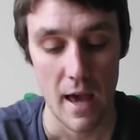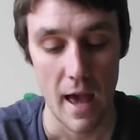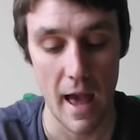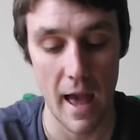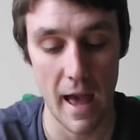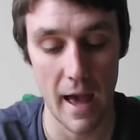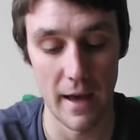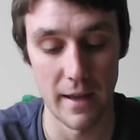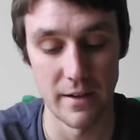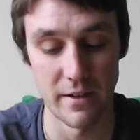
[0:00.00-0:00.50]

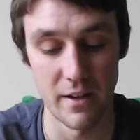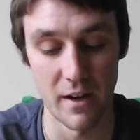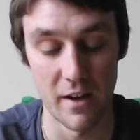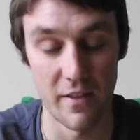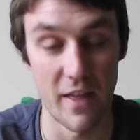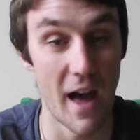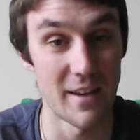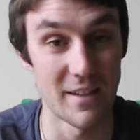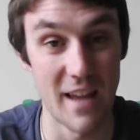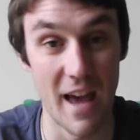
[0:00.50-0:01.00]
and
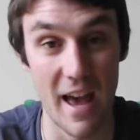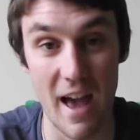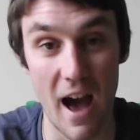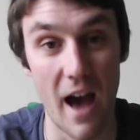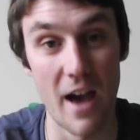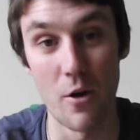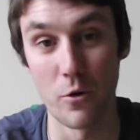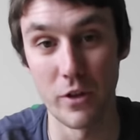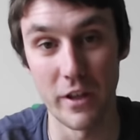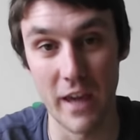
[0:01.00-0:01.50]
that day
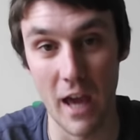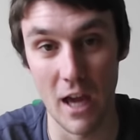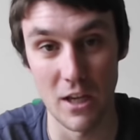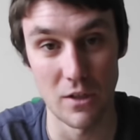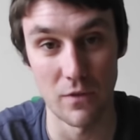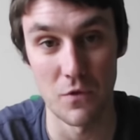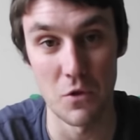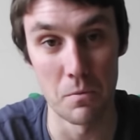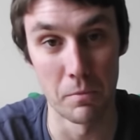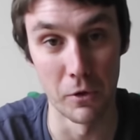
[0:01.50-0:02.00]
I only catch a
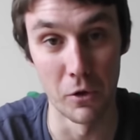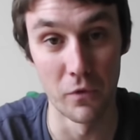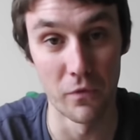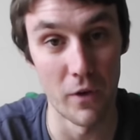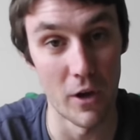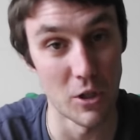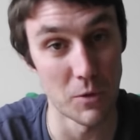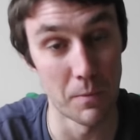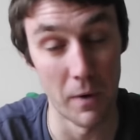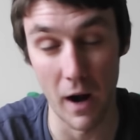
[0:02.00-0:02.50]
few
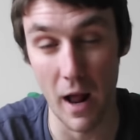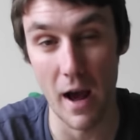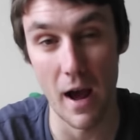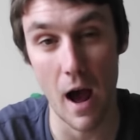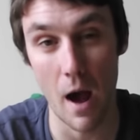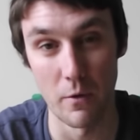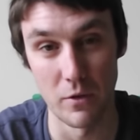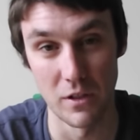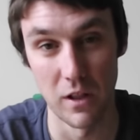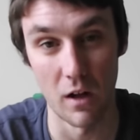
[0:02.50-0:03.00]
bluefish, but
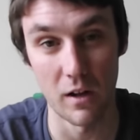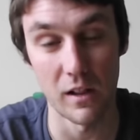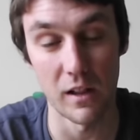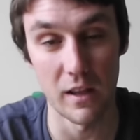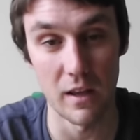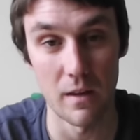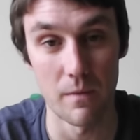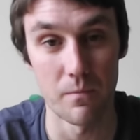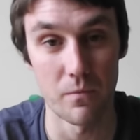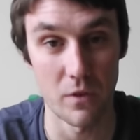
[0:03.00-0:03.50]
I was
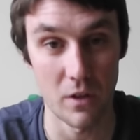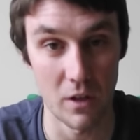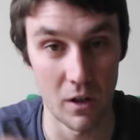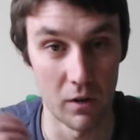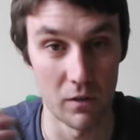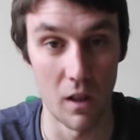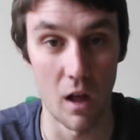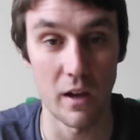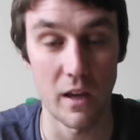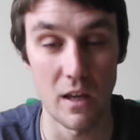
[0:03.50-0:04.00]

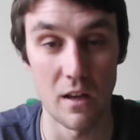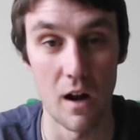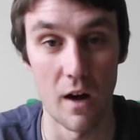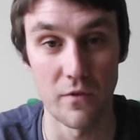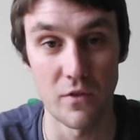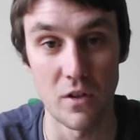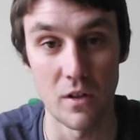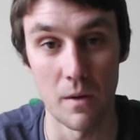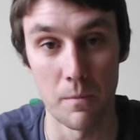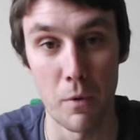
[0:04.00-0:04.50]
lucky
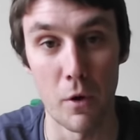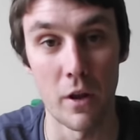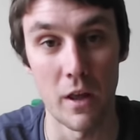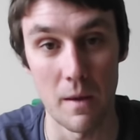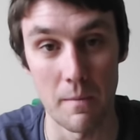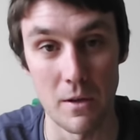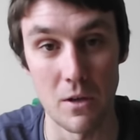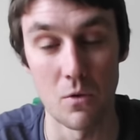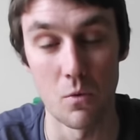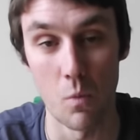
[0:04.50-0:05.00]
enough to put
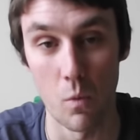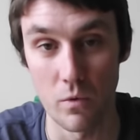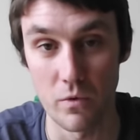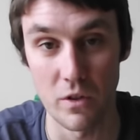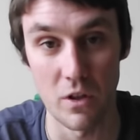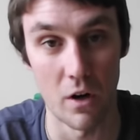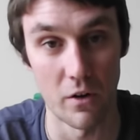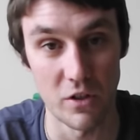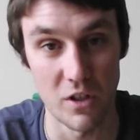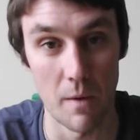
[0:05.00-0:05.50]
him into,
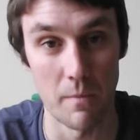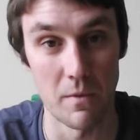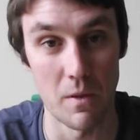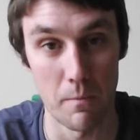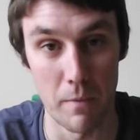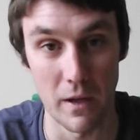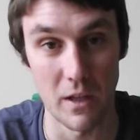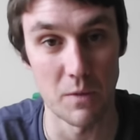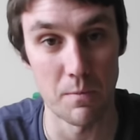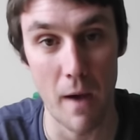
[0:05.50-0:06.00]
you know, some of the
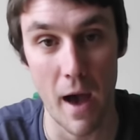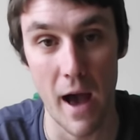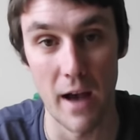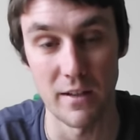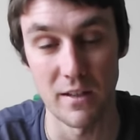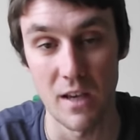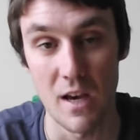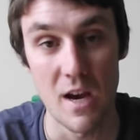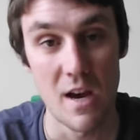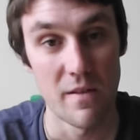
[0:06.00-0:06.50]
biggest
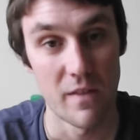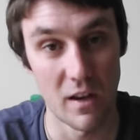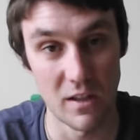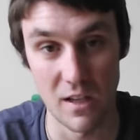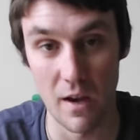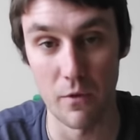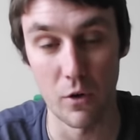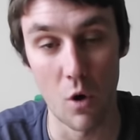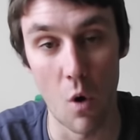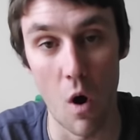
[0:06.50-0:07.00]
bass that he's
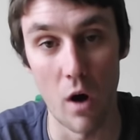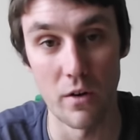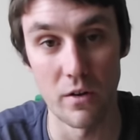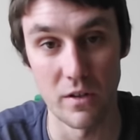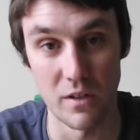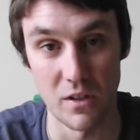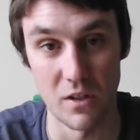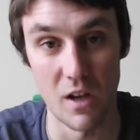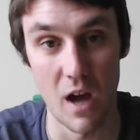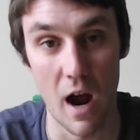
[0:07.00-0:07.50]
ever caught in
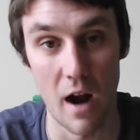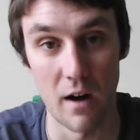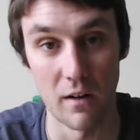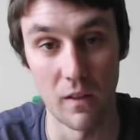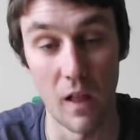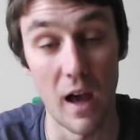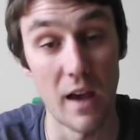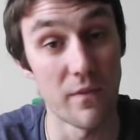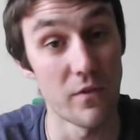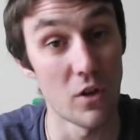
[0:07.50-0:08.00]
his entire life.